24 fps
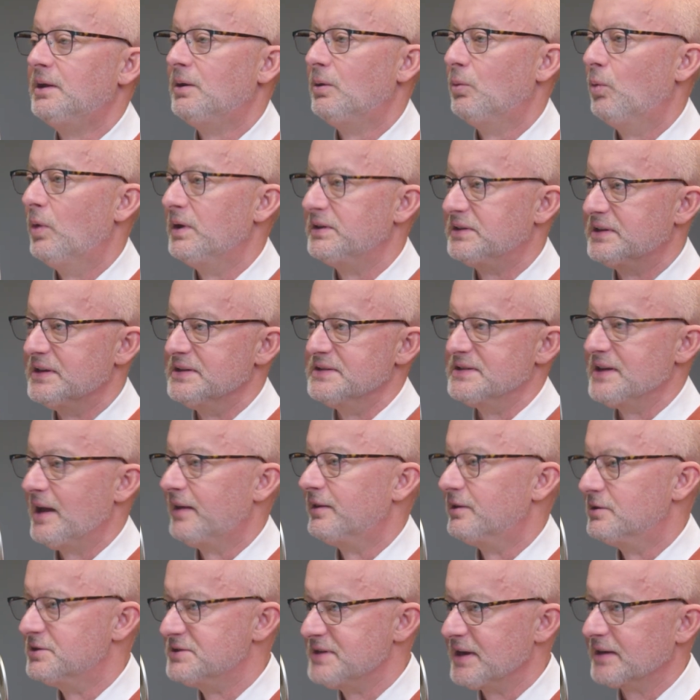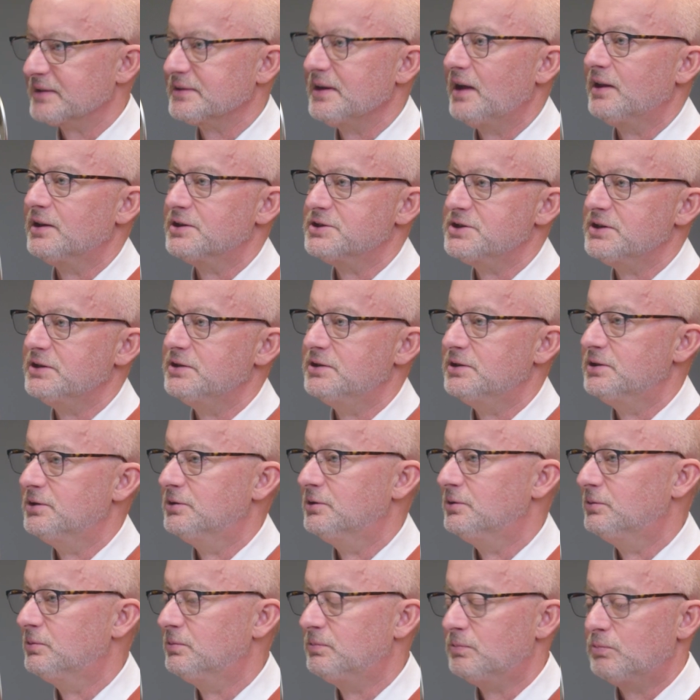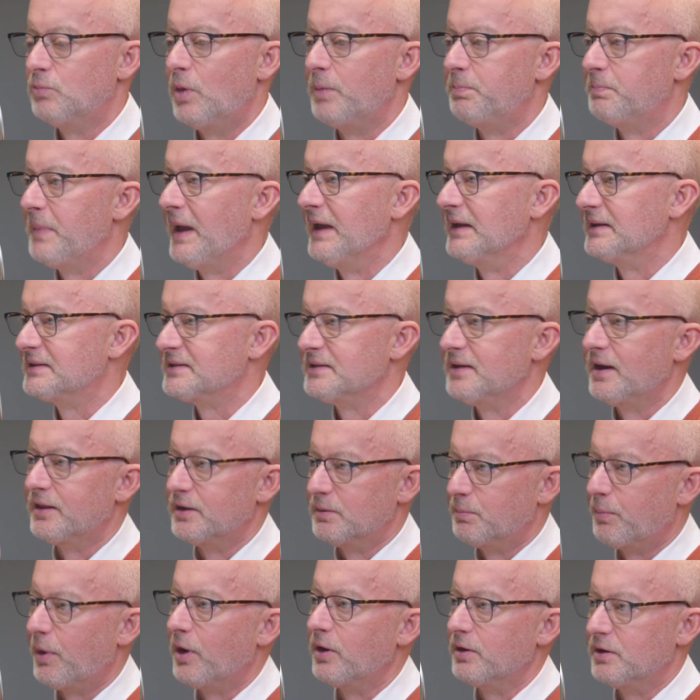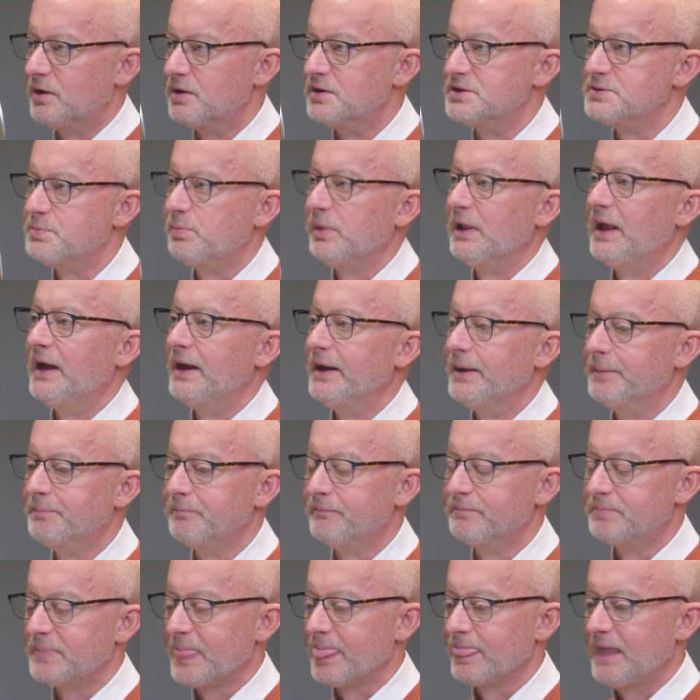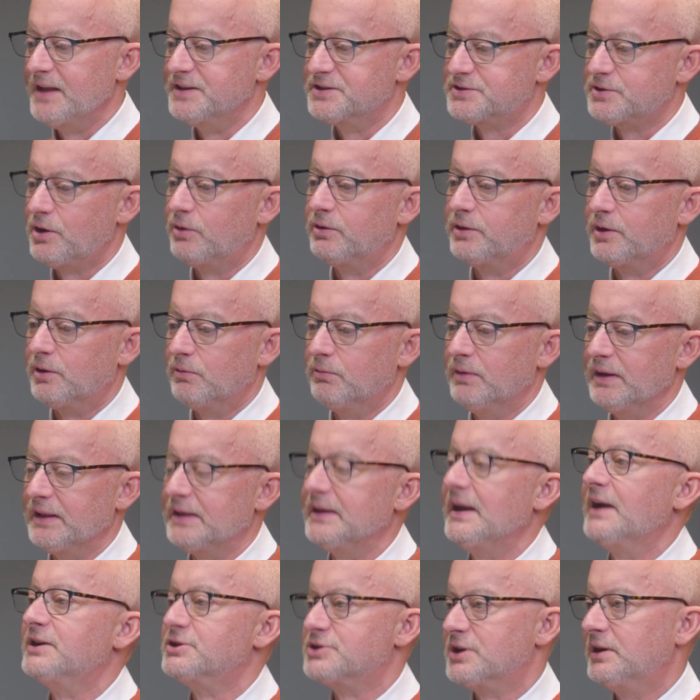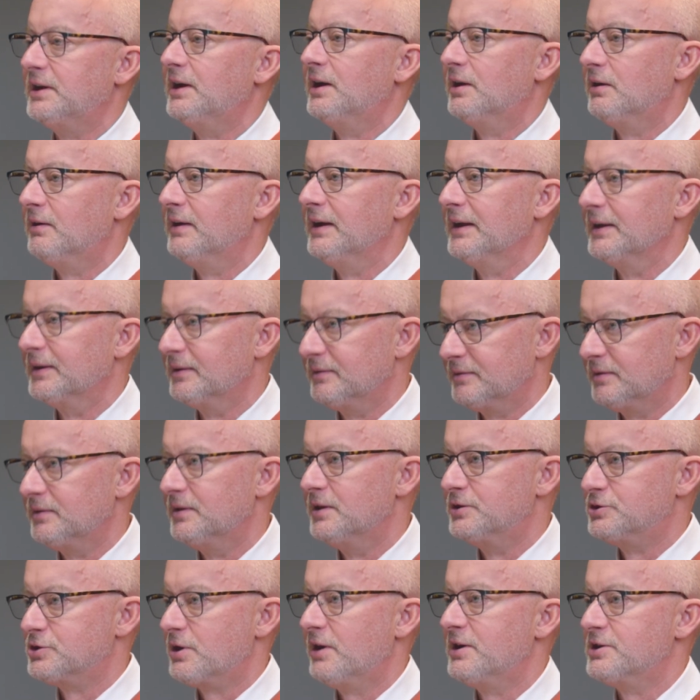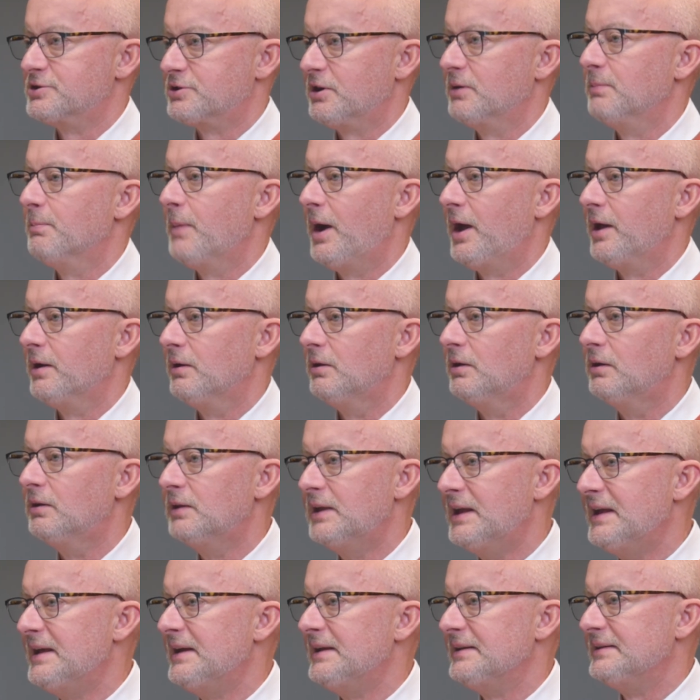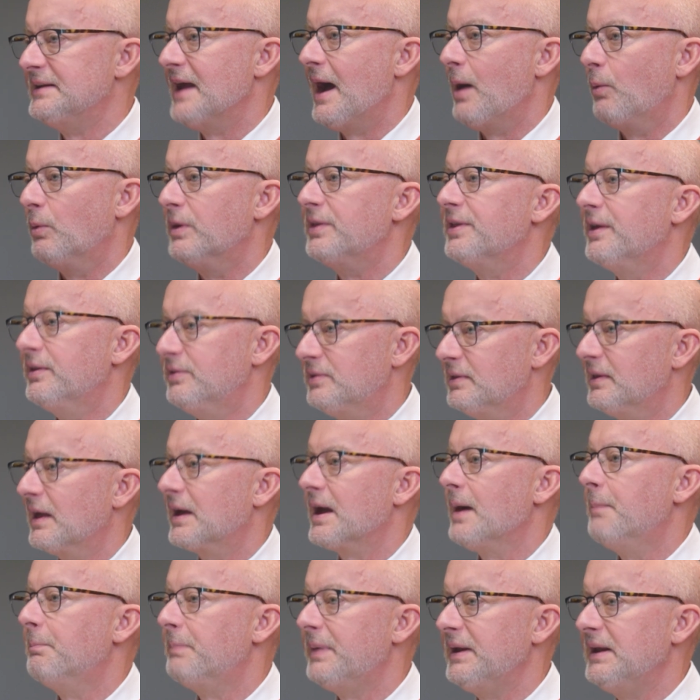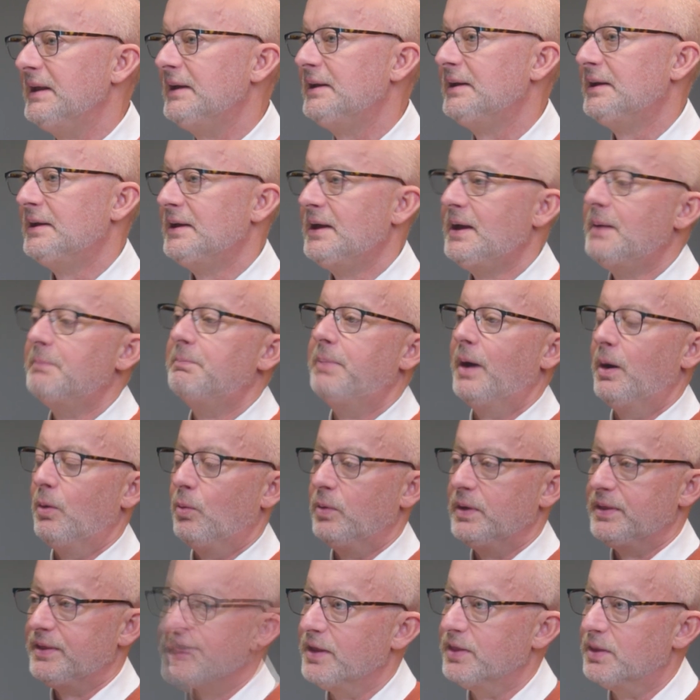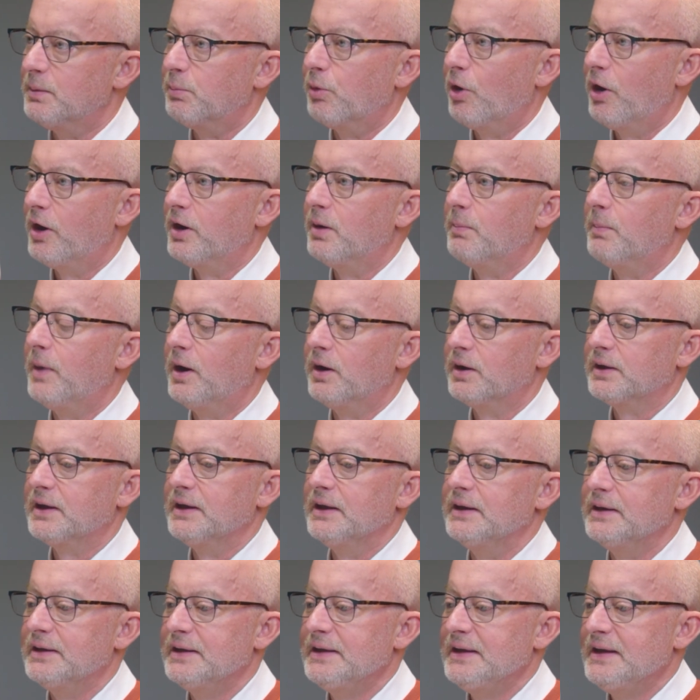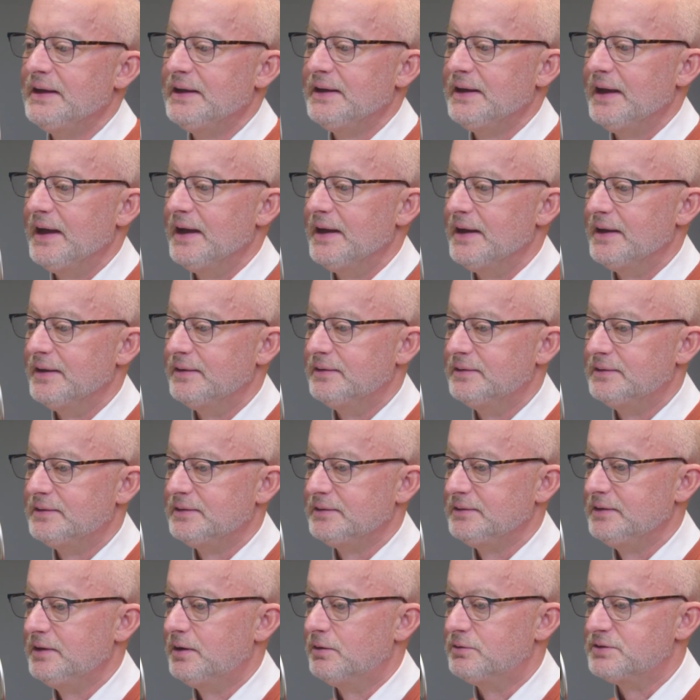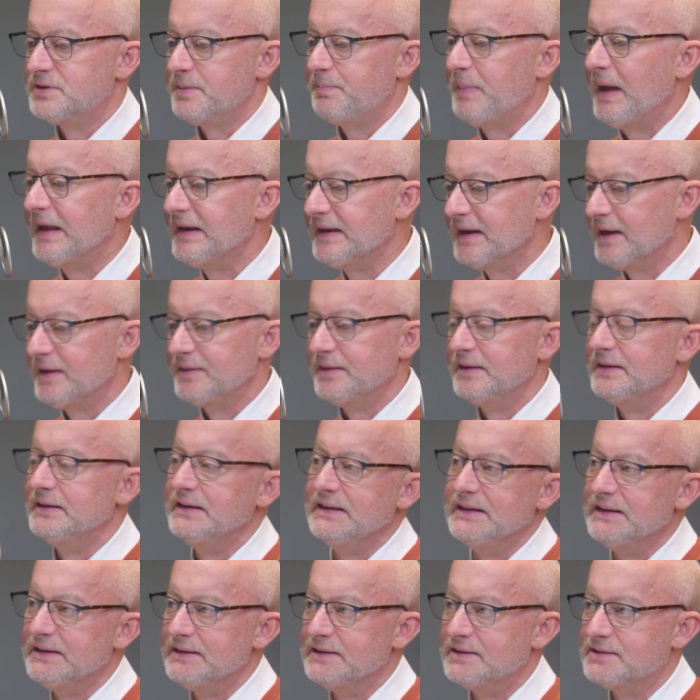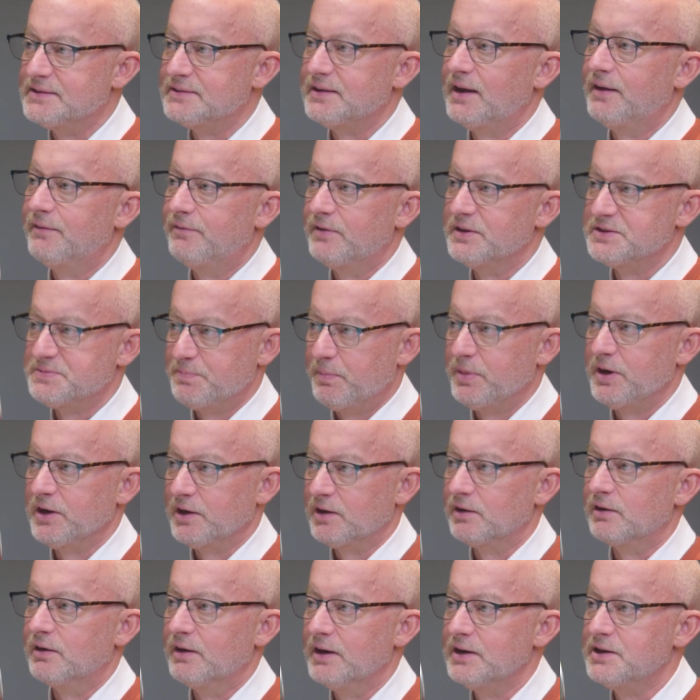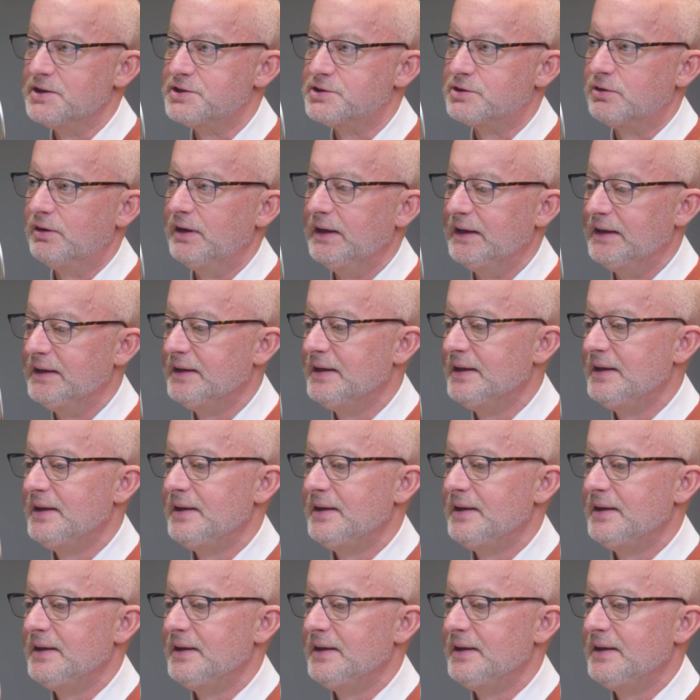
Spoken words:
What does other technology do? What banks and other partners play? And so they're really engineering the treasury model, not within the company, but within the broader market. And, depending on the needs of a particular industry,